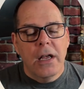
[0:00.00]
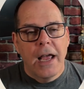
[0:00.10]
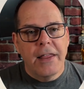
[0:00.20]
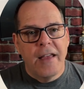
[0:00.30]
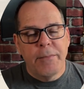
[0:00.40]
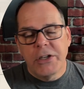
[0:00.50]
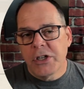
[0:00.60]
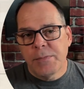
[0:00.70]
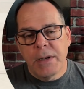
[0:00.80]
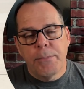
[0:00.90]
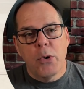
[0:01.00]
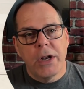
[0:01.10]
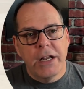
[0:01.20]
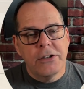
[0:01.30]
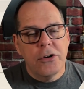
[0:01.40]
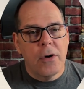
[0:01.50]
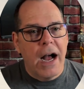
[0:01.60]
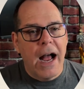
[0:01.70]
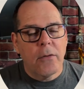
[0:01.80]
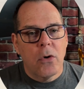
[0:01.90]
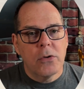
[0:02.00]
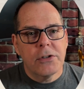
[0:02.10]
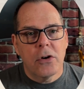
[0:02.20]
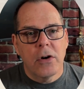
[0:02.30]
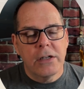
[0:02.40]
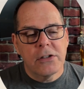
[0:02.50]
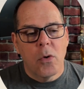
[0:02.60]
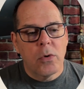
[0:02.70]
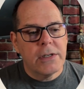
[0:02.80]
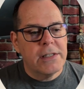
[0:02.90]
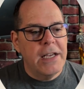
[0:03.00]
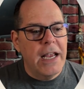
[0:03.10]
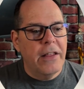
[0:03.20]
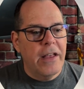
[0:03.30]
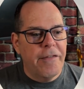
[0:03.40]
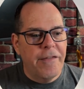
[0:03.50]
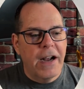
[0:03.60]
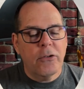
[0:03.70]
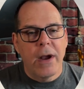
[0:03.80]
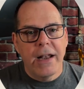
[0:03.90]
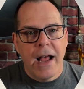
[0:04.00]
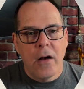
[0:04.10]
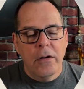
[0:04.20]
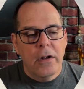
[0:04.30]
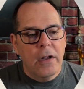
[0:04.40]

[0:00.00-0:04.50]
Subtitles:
and they've just been put into a hot roaster, and so we're seeing the effect right now.